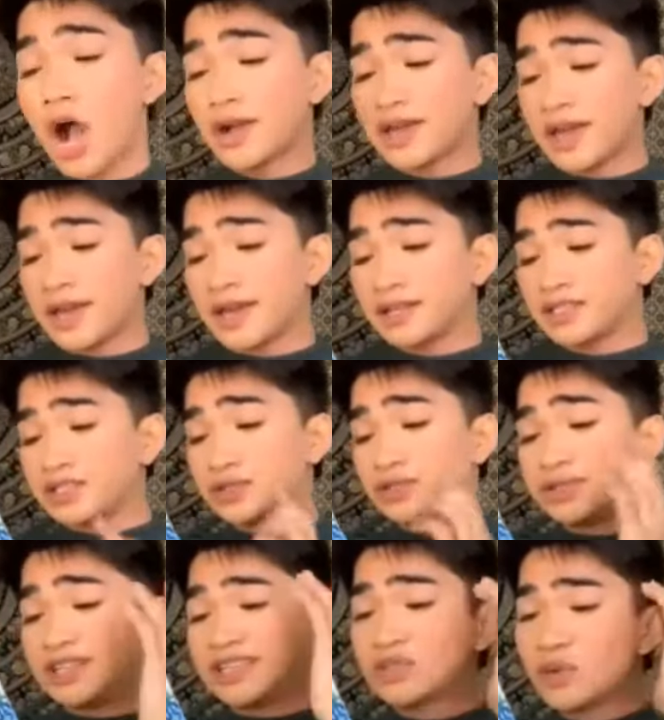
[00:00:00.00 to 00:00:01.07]
okay, so
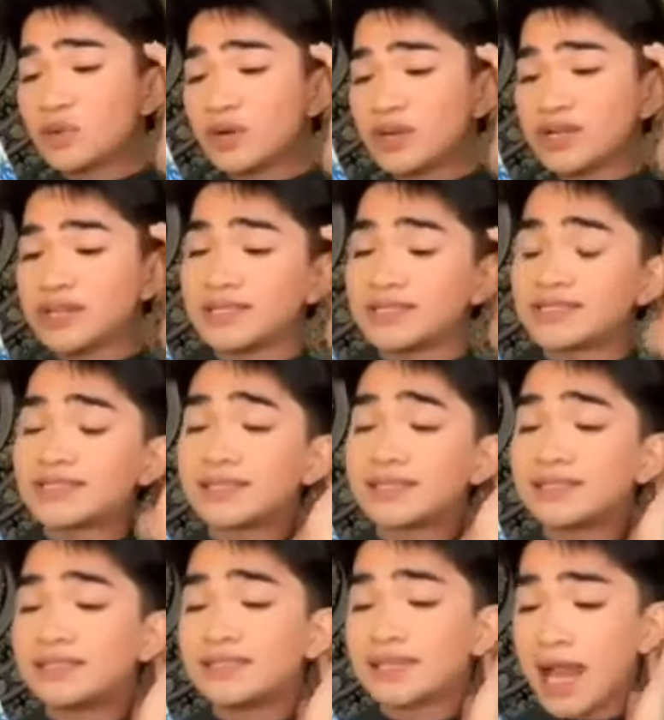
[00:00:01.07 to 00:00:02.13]
this one is
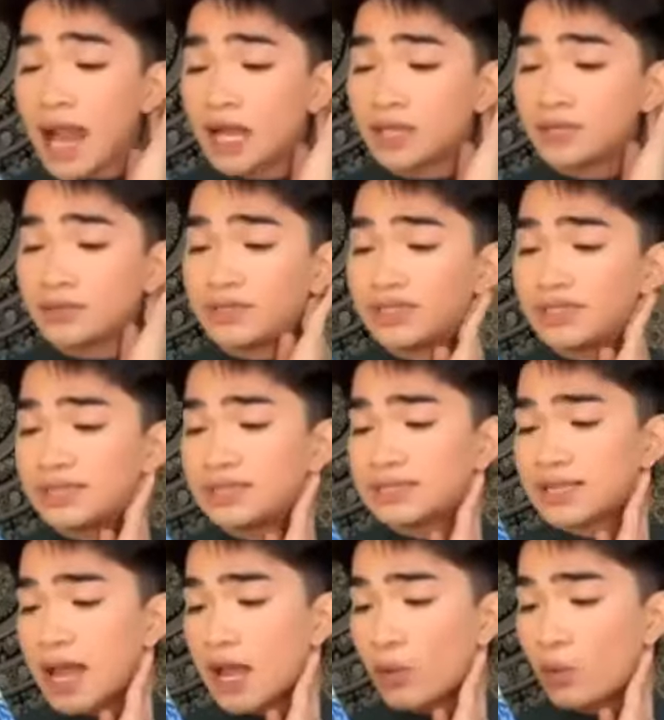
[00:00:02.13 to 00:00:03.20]
60
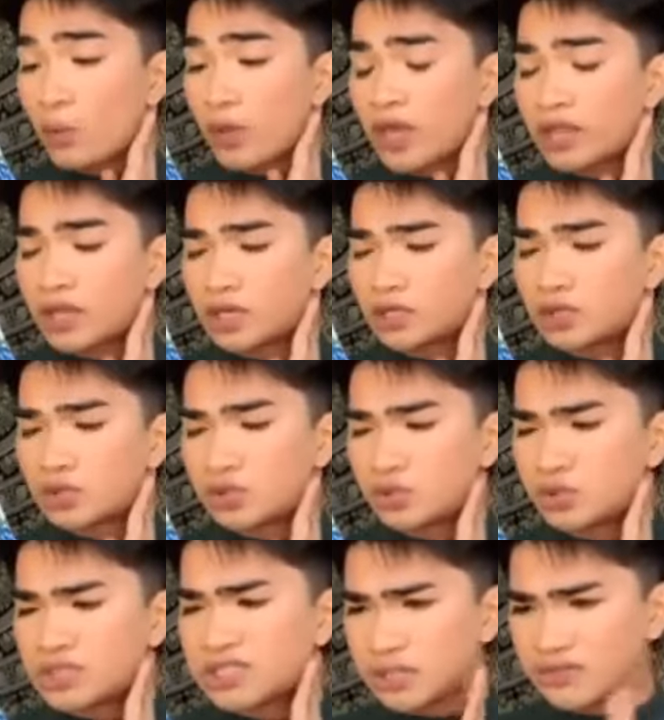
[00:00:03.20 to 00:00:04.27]
calories with
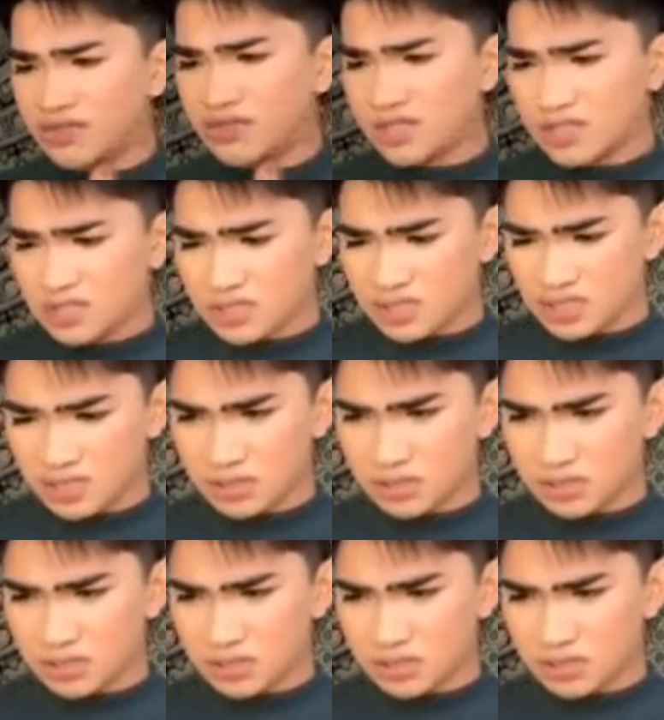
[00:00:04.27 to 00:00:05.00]
2 servings.